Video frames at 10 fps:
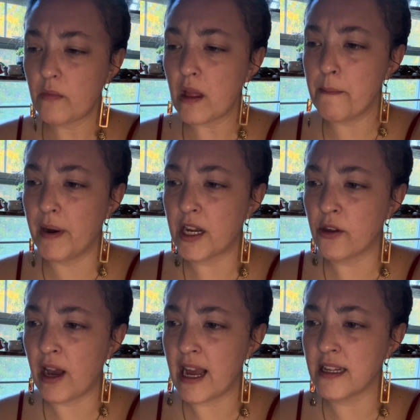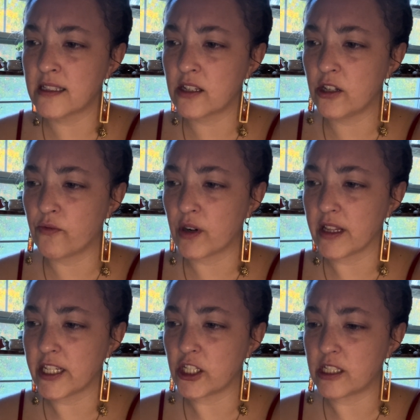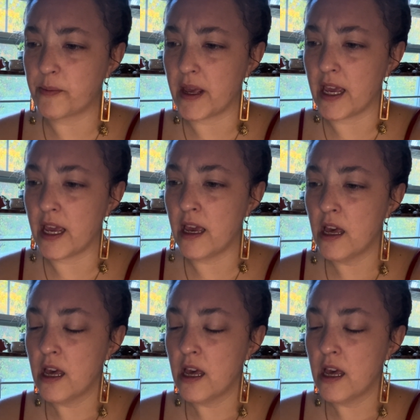But you guys could really just be